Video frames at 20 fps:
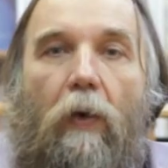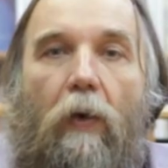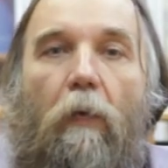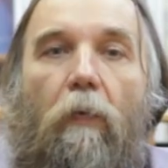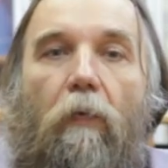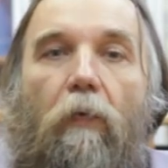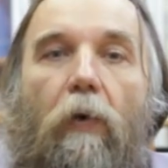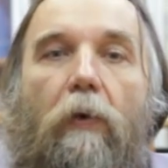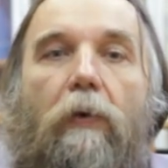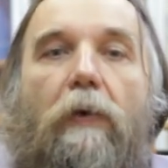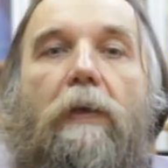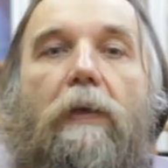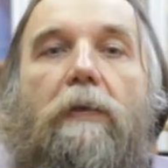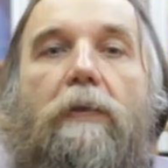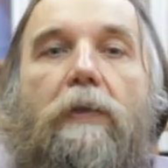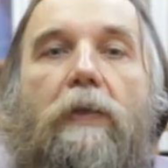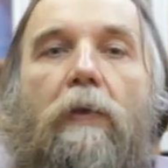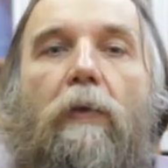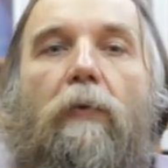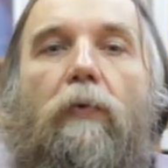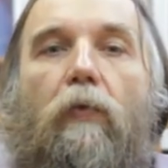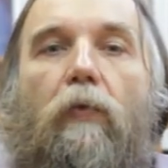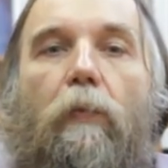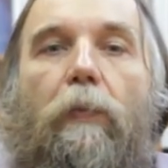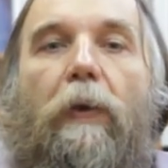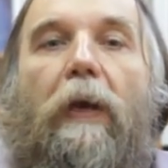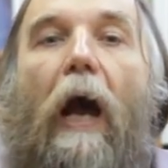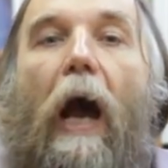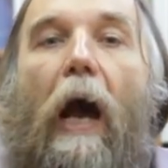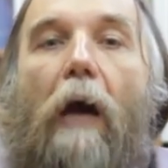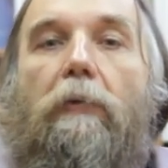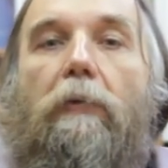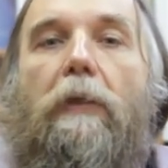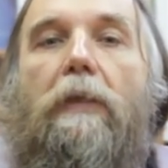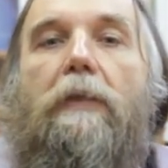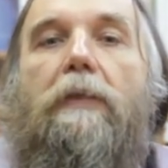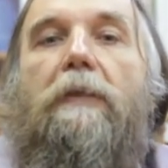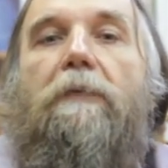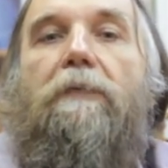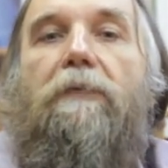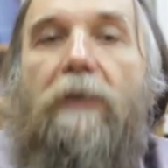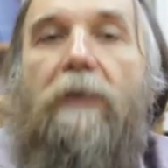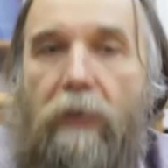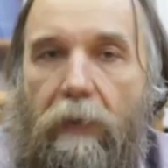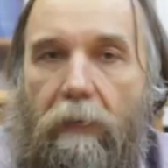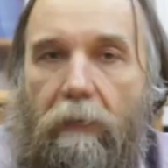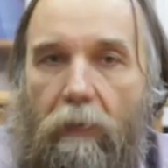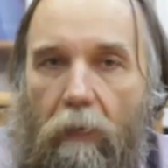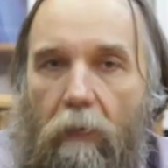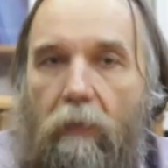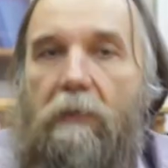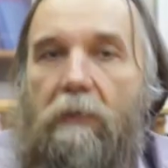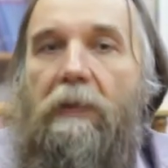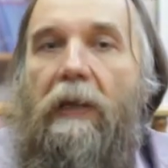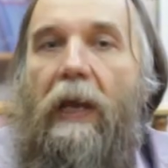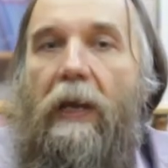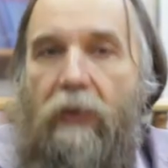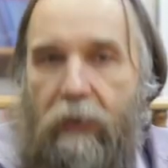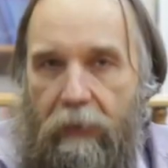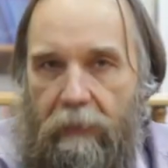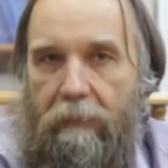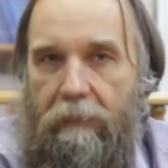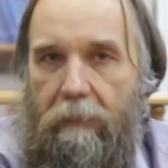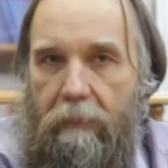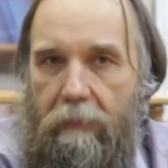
were considered to be autosufficient, or nation